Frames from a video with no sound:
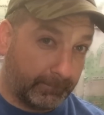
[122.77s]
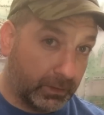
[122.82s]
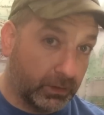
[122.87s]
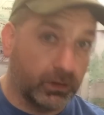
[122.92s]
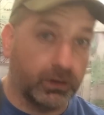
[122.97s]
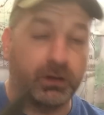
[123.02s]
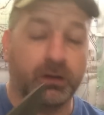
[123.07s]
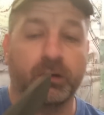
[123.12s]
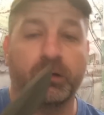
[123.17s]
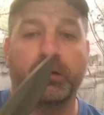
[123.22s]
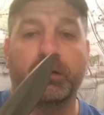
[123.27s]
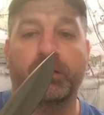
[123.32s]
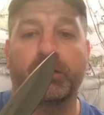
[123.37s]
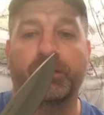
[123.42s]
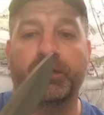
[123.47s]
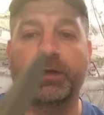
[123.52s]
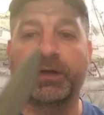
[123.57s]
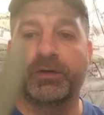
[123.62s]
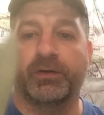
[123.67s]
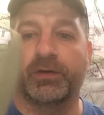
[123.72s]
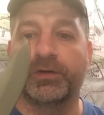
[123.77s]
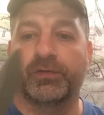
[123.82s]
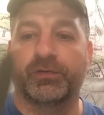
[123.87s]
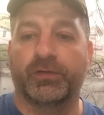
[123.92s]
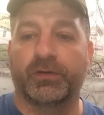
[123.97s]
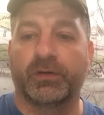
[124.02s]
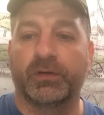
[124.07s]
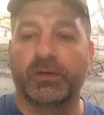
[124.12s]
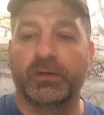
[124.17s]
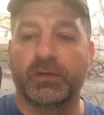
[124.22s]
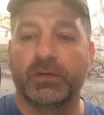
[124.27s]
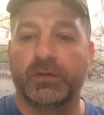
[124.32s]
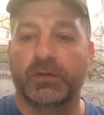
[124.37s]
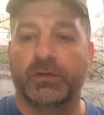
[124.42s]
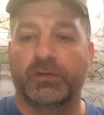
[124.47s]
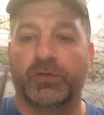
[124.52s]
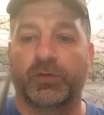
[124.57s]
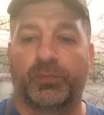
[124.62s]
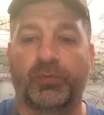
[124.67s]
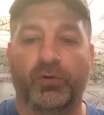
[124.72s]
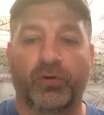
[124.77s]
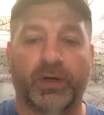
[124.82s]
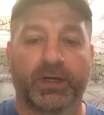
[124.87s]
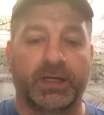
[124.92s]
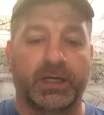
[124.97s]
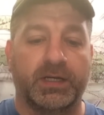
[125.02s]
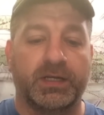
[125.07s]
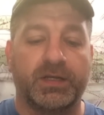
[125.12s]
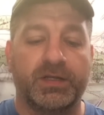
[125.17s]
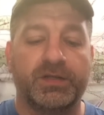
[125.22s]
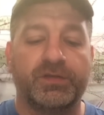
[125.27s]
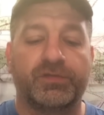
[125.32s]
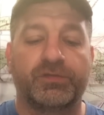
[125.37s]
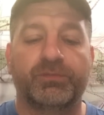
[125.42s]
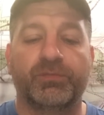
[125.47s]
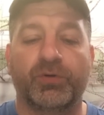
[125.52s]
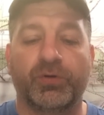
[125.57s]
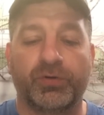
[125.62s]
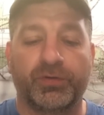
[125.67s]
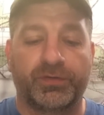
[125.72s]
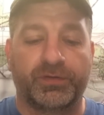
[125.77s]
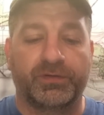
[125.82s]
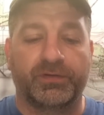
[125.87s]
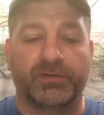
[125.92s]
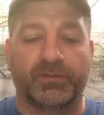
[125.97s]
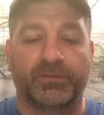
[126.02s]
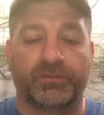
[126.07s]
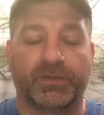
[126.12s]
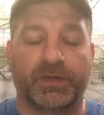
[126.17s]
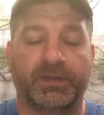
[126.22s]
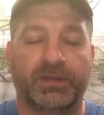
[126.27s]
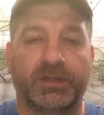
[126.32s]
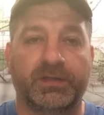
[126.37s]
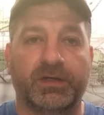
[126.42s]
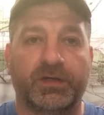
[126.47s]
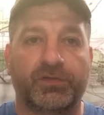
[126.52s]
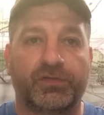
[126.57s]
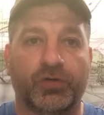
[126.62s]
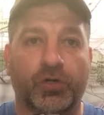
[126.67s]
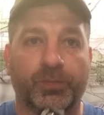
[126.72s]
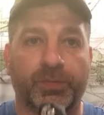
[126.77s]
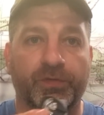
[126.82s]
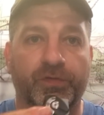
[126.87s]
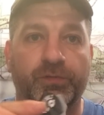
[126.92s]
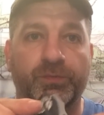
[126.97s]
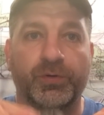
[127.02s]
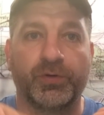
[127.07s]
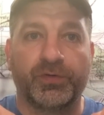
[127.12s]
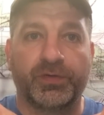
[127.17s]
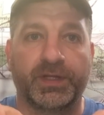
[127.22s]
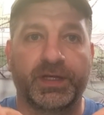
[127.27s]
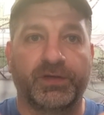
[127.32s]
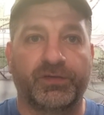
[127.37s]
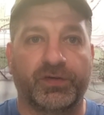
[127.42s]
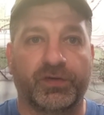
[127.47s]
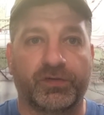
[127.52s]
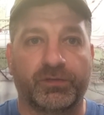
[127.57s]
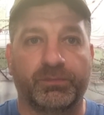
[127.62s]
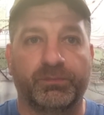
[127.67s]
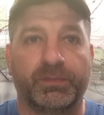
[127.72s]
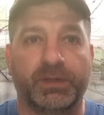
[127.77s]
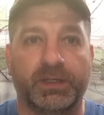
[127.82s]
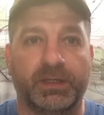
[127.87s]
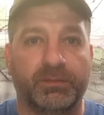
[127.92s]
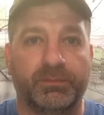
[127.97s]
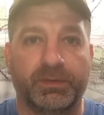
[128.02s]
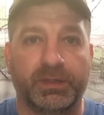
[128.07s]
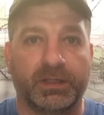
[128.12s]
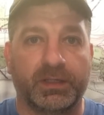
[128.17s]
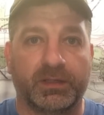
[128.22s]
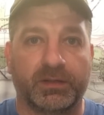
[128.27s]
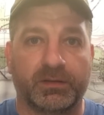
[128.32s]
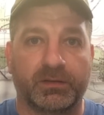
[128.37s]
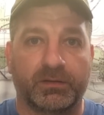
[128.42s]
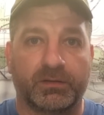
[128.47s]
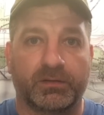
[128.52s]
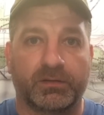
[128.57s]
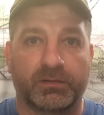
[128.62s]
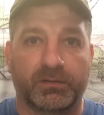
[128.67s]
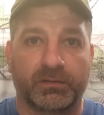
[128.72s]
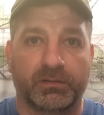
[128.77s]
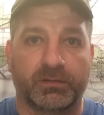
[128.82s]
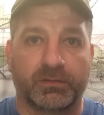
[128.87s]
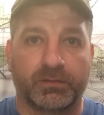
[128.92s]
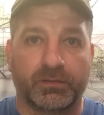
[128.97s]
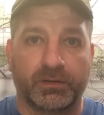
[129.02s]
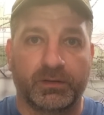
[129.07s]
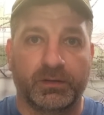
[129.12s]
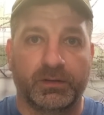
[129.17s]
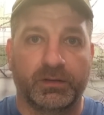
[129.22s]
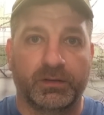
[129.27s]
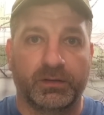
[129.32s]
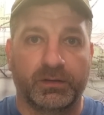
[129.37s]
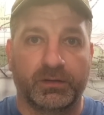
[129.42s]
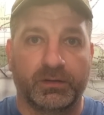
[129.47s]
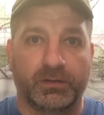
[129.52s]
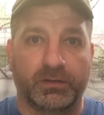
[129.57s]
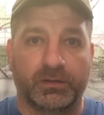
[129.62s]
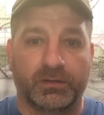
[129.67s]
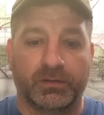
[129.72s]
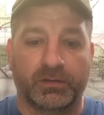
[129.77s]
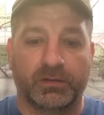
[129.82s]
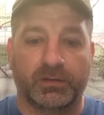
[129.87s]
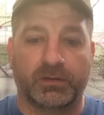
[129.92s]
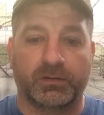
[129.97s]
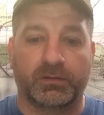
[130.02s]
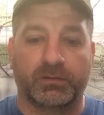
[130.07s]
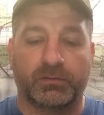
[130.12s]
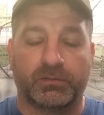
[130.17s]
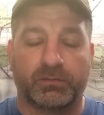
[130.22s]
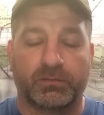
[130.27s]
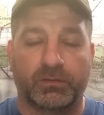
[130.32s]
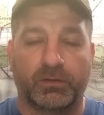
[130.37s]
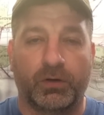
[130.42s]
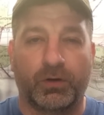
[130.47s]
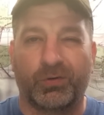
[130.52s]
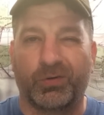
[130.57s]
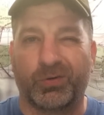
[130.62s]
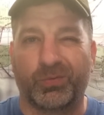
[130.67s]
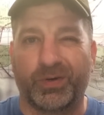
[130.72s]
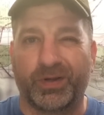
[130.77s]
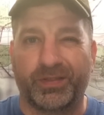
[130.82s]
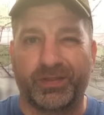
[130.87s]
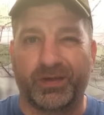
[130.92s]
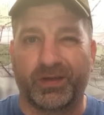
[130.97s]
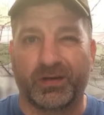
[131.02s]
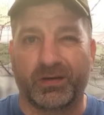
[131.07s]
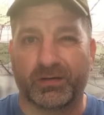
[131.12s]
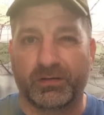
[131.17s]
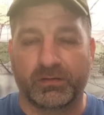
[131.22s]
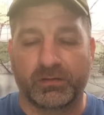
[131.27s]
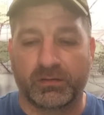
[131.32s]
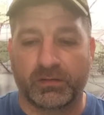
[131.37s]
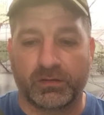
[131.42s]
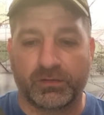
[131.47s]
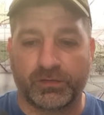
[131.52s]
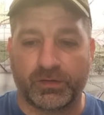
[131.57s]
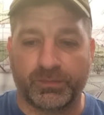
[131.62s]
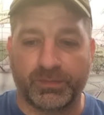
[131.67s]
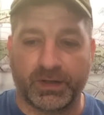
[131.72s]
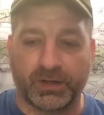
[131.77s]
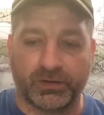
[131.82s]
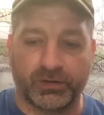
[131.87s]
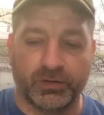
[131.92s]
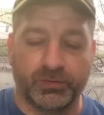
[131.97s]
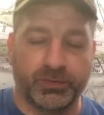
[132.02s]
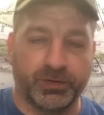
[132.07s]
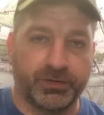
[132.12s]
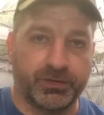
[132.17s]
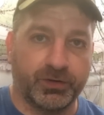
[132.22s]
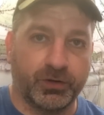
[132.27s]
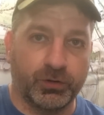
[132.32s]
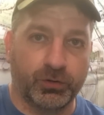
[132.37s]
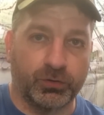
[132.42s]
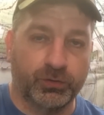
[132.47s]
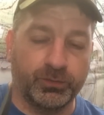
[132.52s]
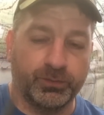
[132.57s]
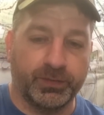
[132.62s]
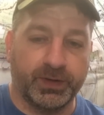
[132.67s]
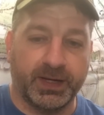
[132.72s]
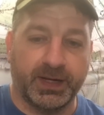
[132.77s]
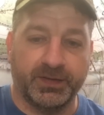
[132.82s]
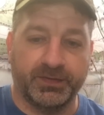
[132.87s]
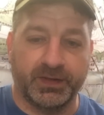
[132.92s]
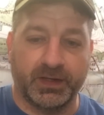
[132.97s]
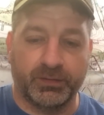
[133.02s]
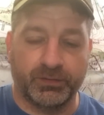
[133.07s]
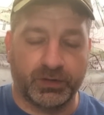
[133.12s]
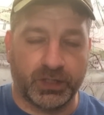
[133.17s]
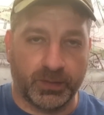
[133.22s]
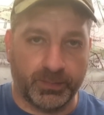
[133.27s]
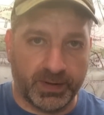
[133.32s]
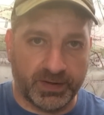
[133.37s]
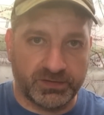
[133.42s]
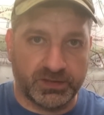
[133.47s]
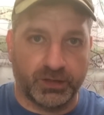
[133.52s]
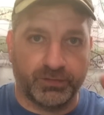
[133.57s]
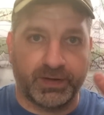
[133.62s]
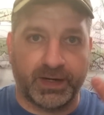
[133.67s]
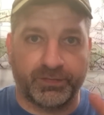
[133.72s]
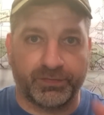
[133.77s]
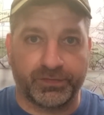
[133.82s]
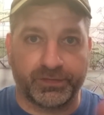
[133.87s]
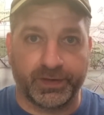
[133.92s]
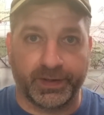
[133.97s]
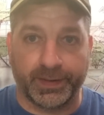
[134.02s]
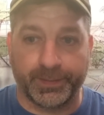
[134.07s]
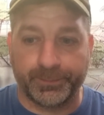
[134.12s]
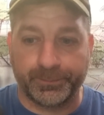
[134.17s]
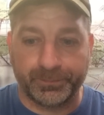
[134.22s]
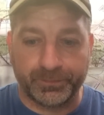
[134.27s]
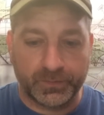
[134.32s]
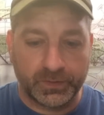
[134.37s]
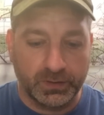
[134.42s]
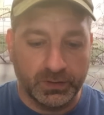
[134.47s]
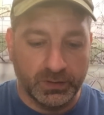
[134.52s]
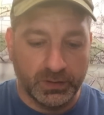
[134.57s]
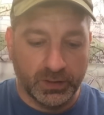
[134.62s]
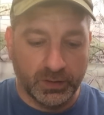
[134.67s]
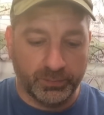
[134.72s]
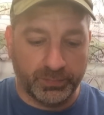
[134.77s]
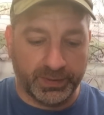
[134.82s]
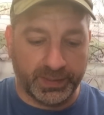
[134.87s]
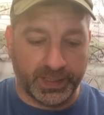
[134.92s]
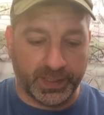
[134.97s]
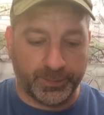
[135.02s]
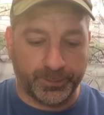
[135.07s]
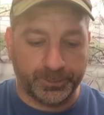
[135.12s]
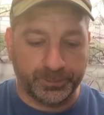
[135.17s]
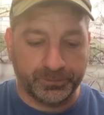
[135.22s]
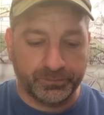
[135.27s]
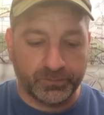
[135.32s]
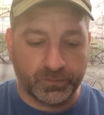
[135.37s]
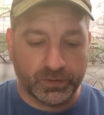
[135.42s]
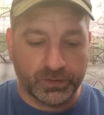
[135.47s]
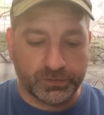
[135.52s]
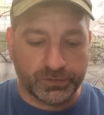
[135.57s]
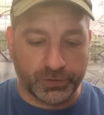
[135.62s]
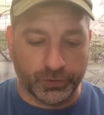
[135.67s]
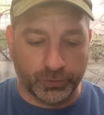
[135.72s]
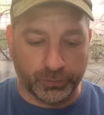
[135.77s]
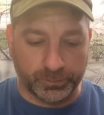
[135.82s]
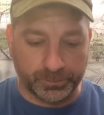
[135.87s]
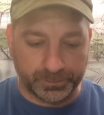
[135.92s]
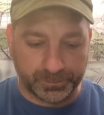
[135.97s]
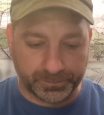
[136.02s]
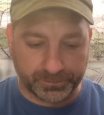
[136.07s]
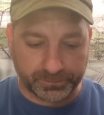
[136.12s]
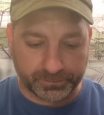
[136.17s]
oh, there it is, deploy. It is smooth, it, it does open smoothly. It's just me being, you know, awkward with it. I'm not good with the whole hand thing. I cut myself half the time. But yeah, so